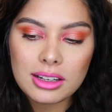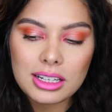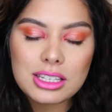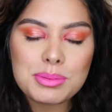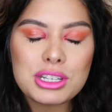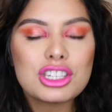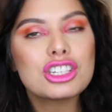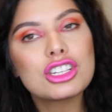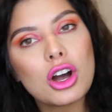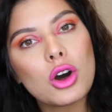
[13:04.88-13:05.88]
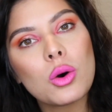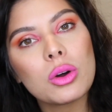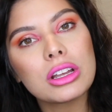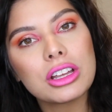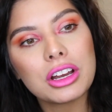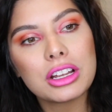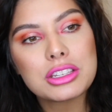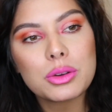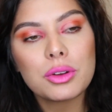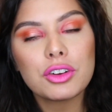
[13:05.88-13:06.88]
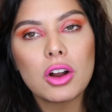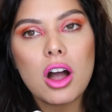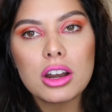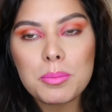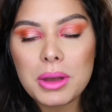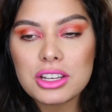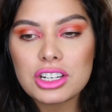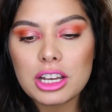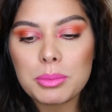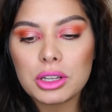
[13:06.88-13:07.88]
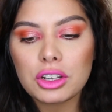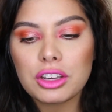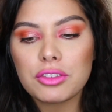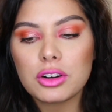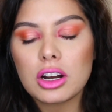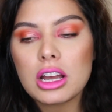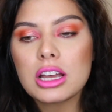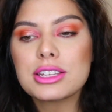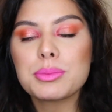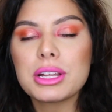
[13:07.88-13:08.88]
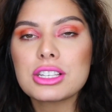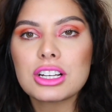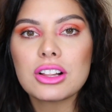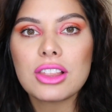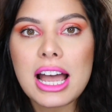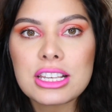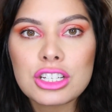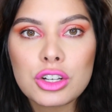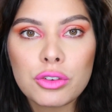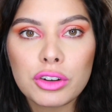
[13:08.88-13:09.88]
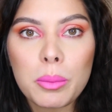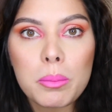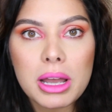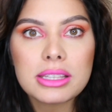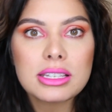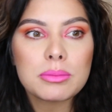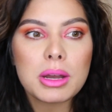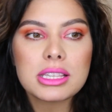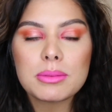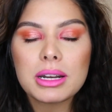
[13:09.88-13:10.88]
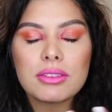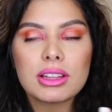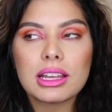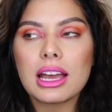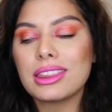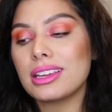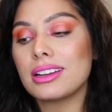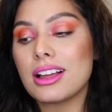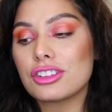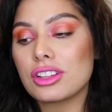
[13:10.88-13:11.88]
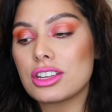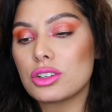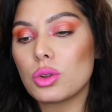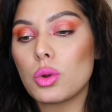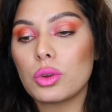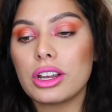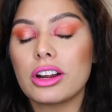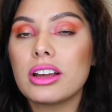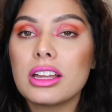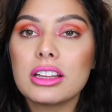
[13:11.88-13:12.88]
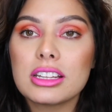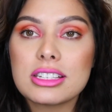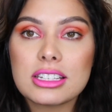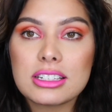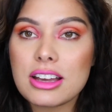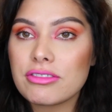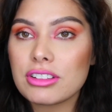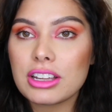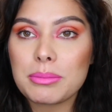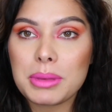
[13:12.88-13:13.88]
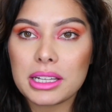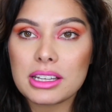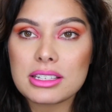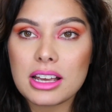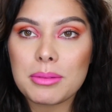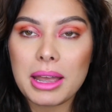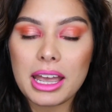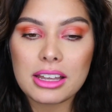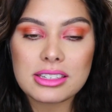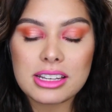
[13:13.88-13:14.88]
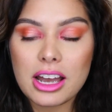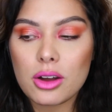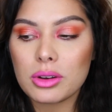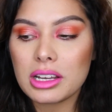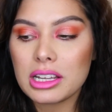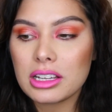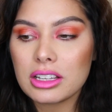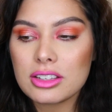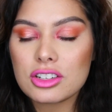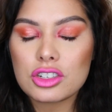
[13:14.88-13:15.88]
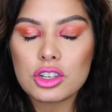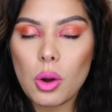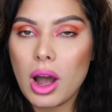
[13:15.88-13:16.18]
it's been so good. So if you're on a budget, but looking for a spray that's gonna last you for months and months, it might even, I think it'll actually last you the whole year. This definitely pick this up, hands down. Just so